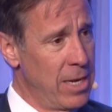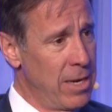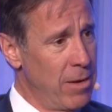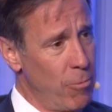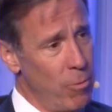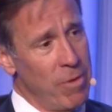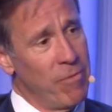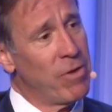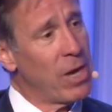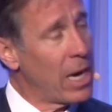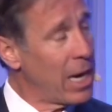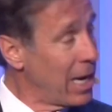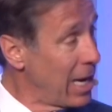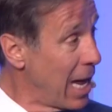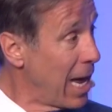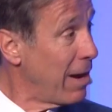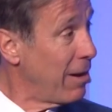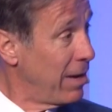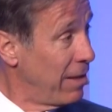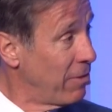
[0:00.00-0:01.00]
We've done a
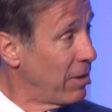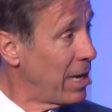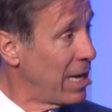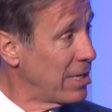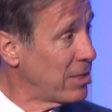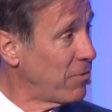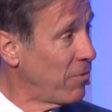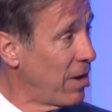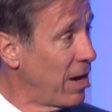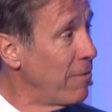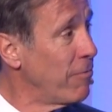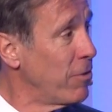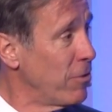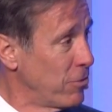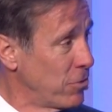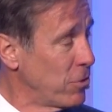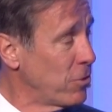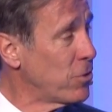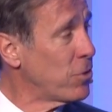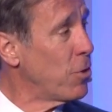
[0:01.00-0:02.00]
lot in the last 5
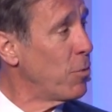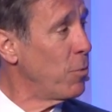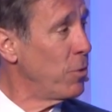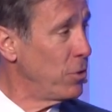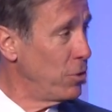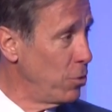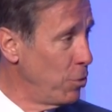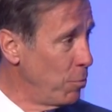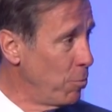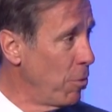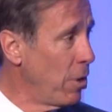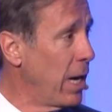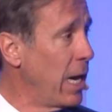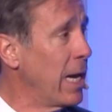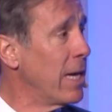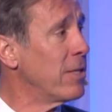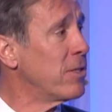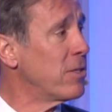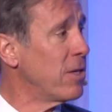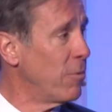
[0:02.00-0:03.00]
years or so with new
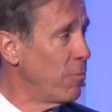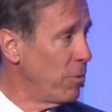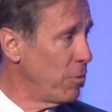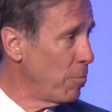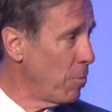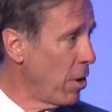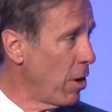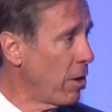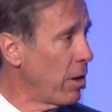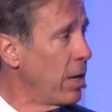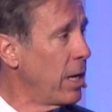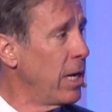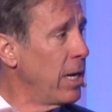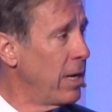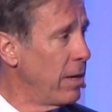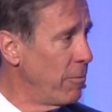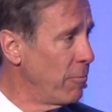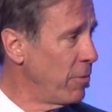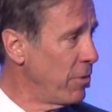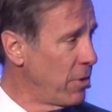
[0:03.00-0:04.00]
brands and with marketing
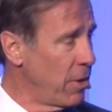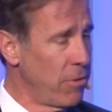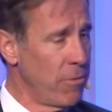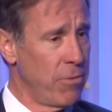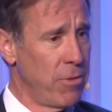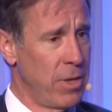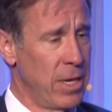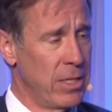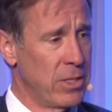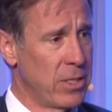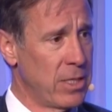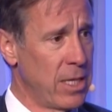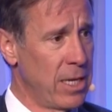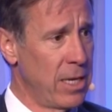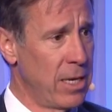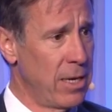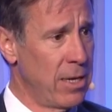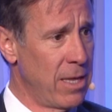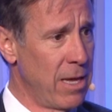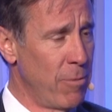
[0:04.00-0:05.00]
and with other things
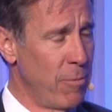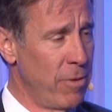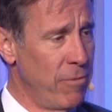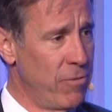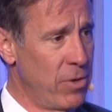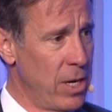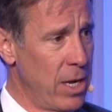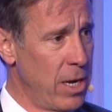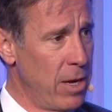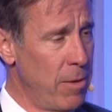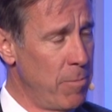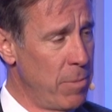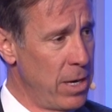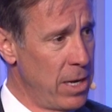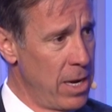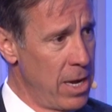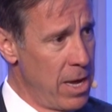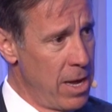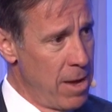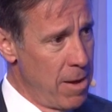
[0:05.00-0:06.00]
that we've done. But
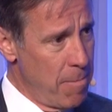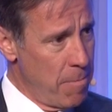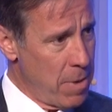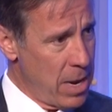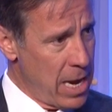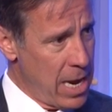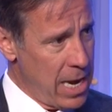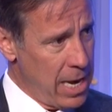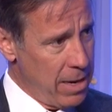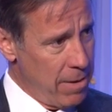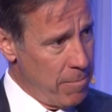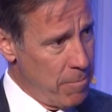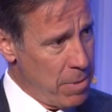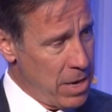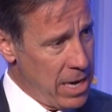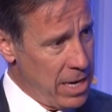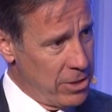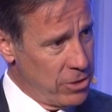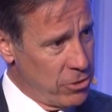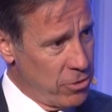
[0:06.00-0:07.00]
by
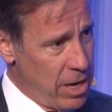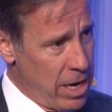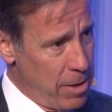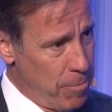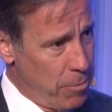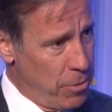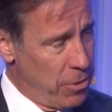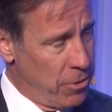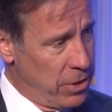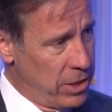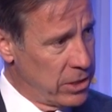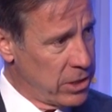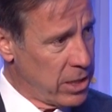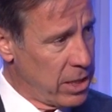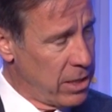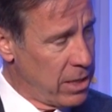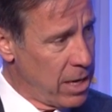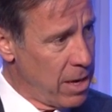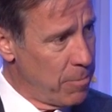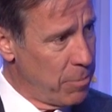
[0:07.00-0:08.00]
trying to pull
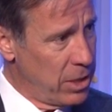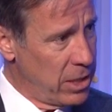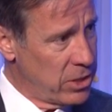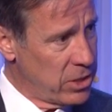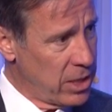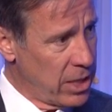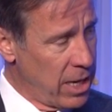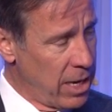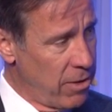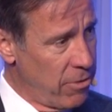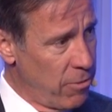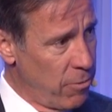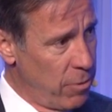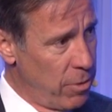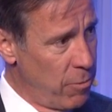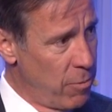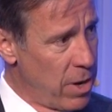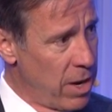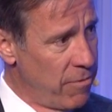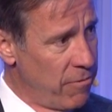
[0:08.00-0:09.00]
these companies together, we
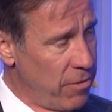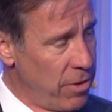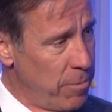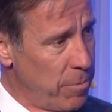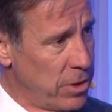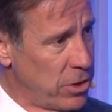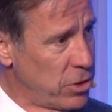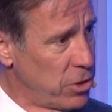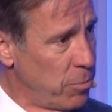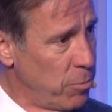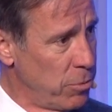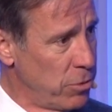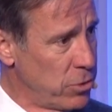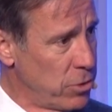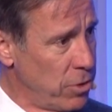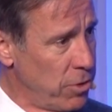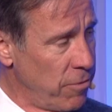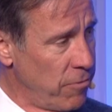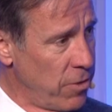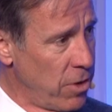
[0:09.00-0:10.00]
want very much to
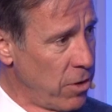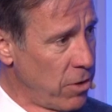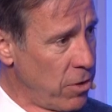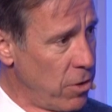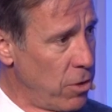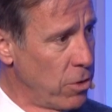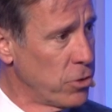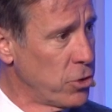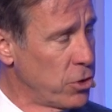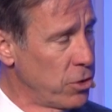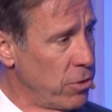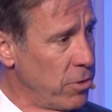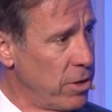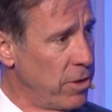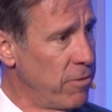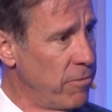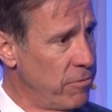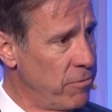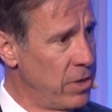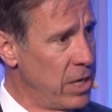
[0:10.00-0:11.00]
preserve our culture
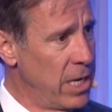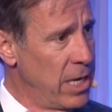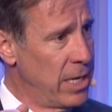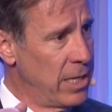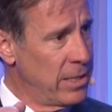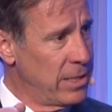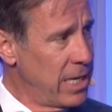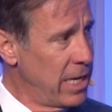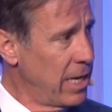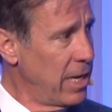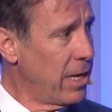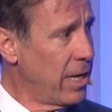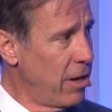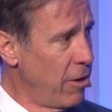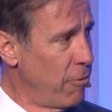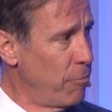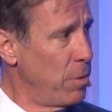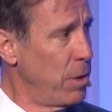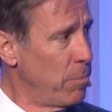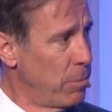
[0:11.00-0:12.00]
of taking care
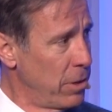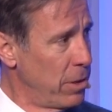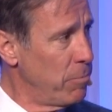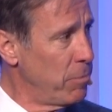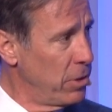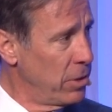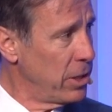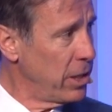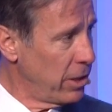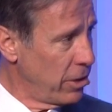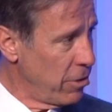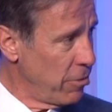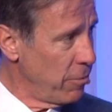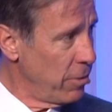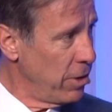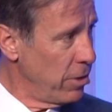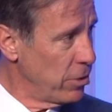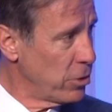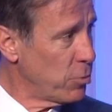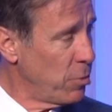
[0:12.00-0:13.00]
of people and building
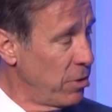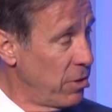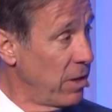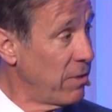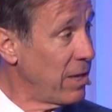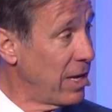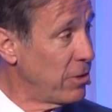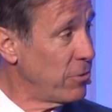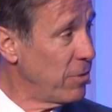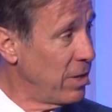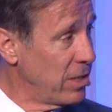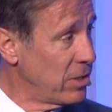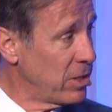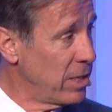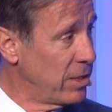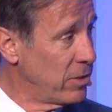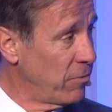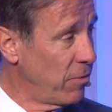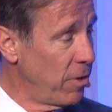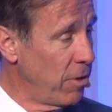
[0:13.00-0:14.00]
careers. We think that
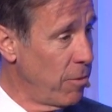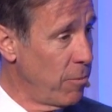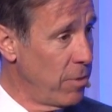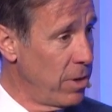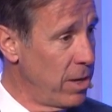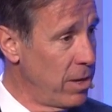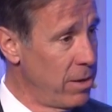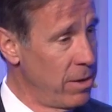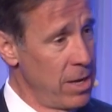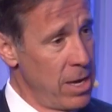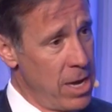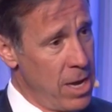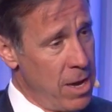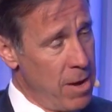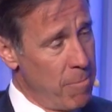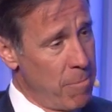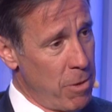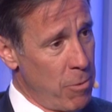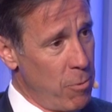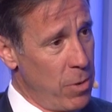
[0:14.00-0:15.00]
translates very well.
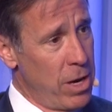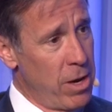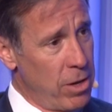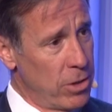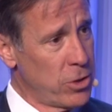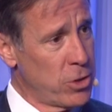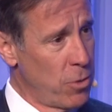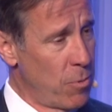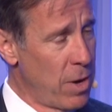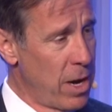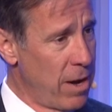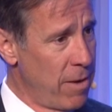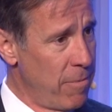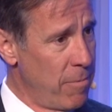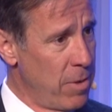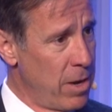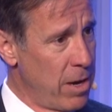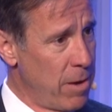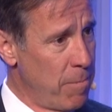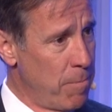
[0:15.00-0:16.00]
But we also want
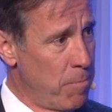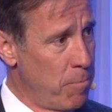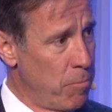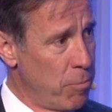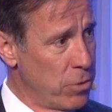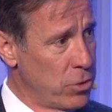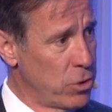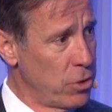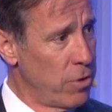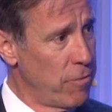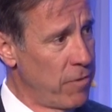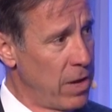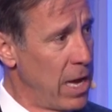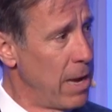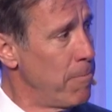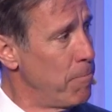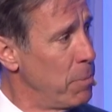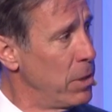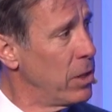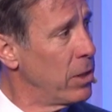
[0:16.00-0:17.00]
to preserve
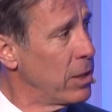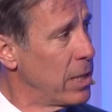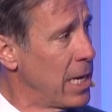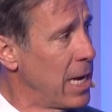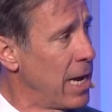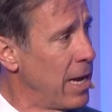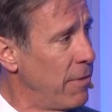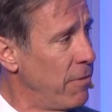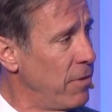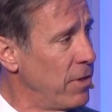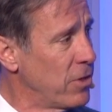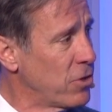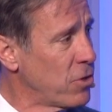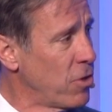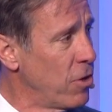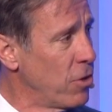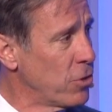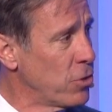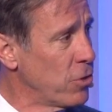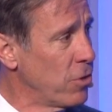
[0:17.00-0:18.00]
and build on this
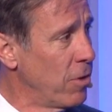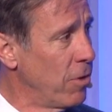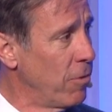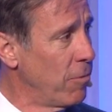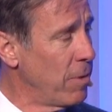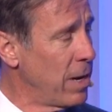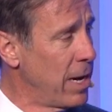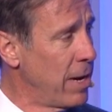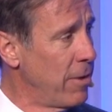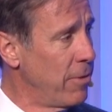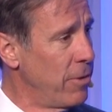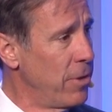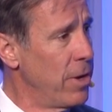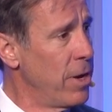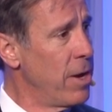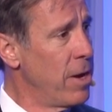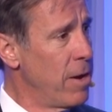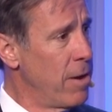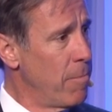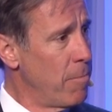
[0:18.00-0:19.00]
culture around
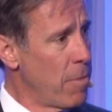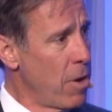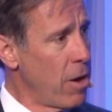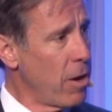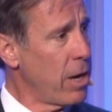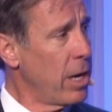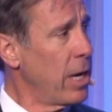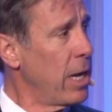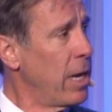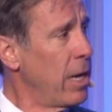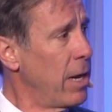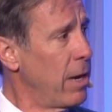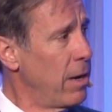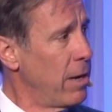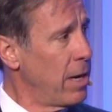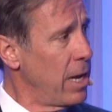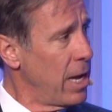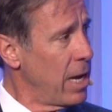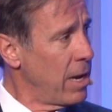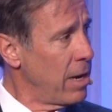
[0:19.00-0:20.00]
marketing
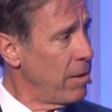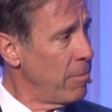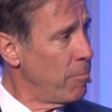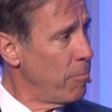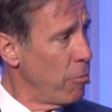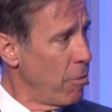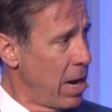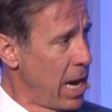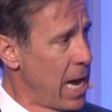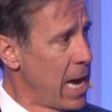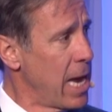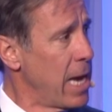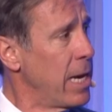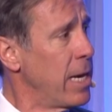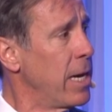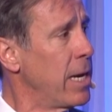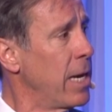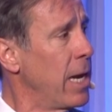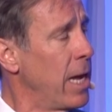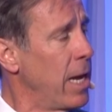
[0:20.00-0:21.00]
and brand
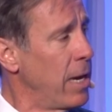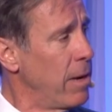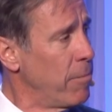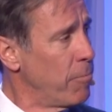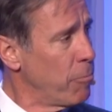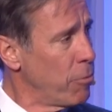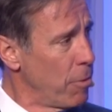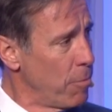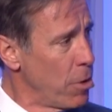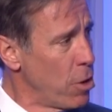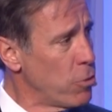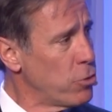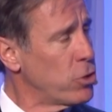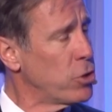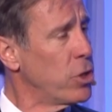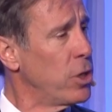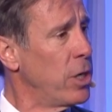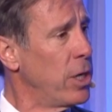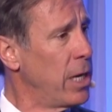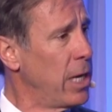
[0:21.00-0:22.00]
and
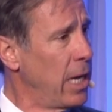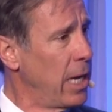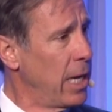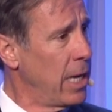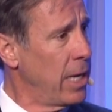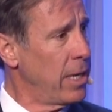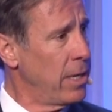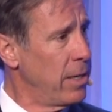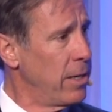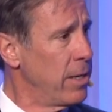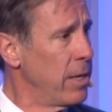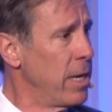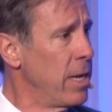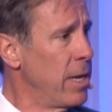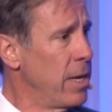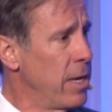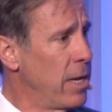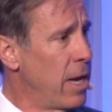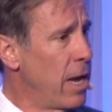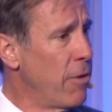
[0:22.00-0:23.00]
promotion and
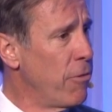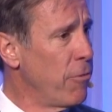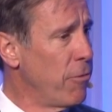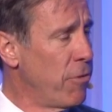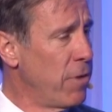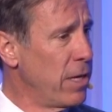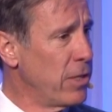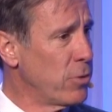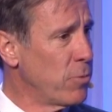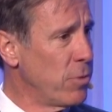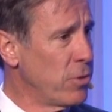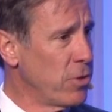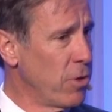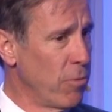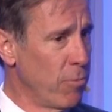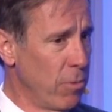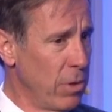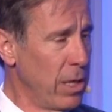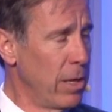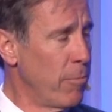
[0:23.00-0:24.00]
other things which are
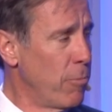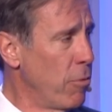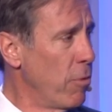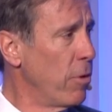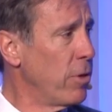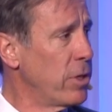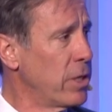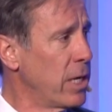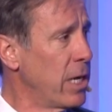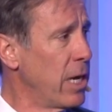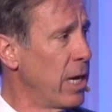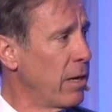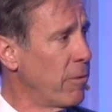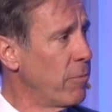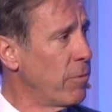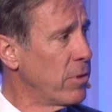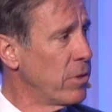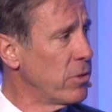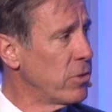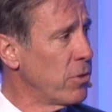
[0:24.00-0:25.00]
really important to connect
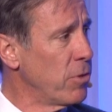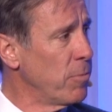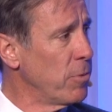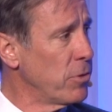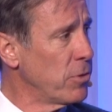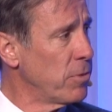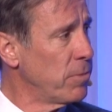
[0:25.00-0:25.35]
with consumers.